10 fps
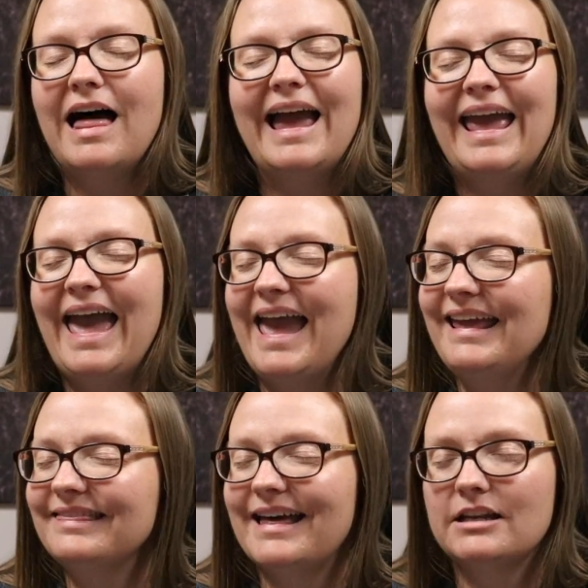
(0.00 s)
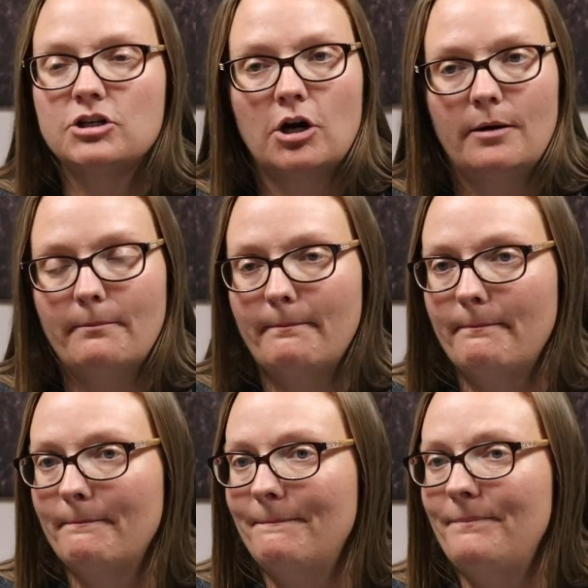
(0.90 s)
I hate that term
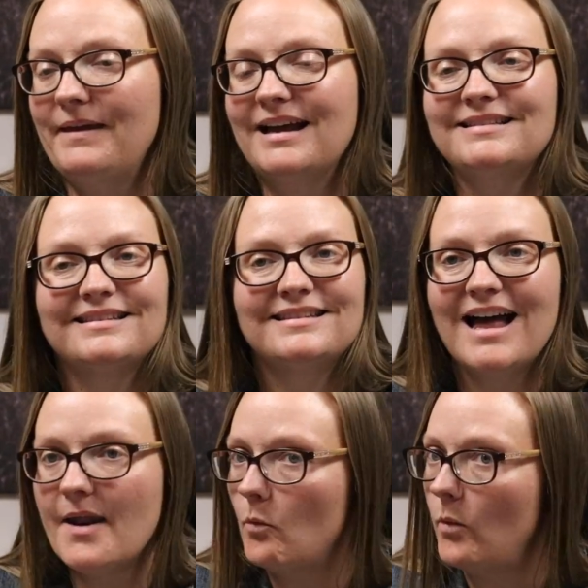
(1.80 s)
because it's not a